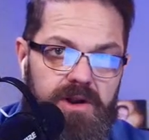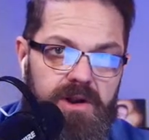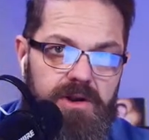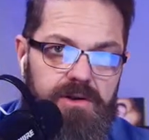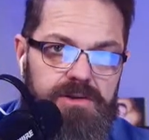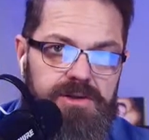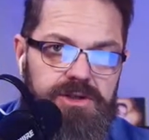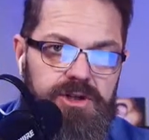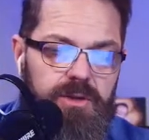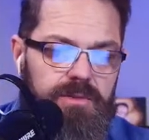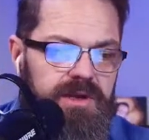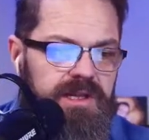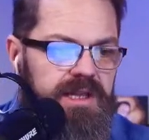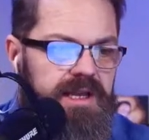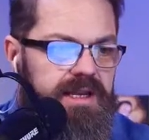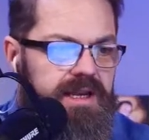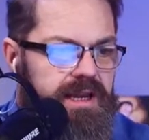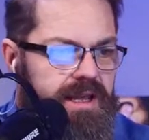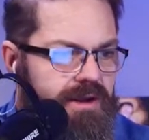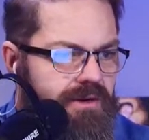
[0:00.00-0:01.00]
I'm your host, Joe
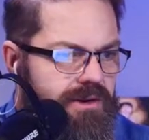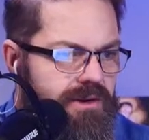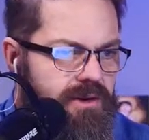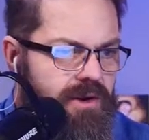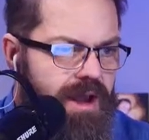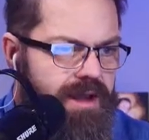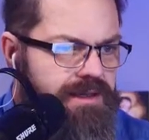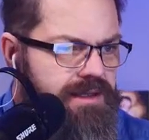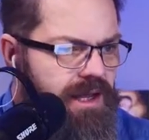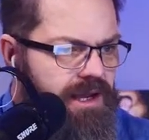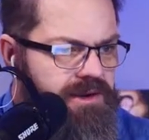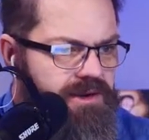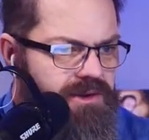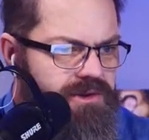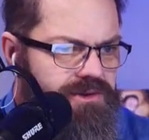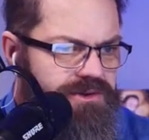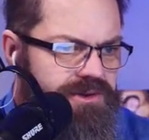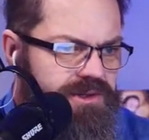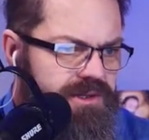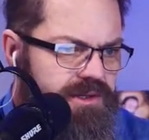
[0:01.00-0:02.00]
McClain, and here are your
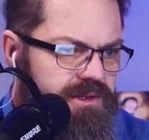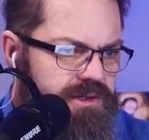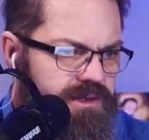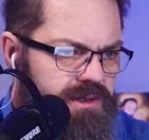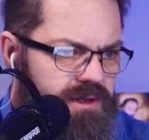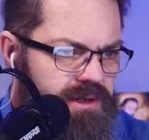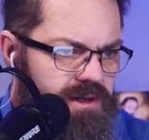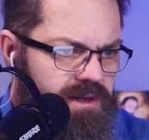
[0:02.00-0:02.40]
headline news.